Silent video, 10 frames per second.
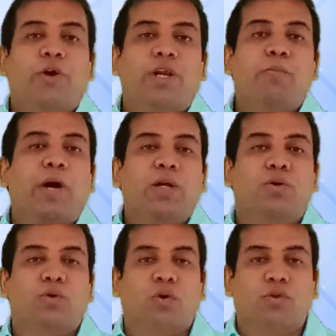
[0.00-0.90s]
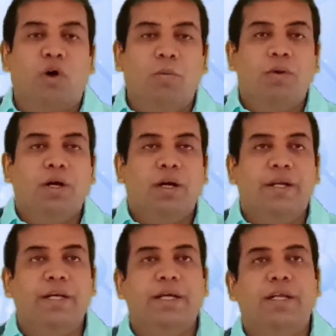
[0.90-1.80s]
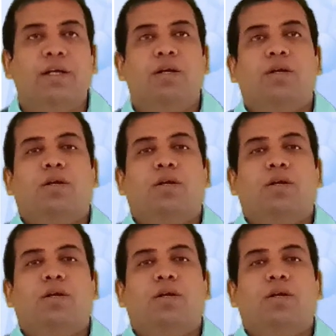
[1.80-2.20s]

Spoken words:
very minute source of DNA.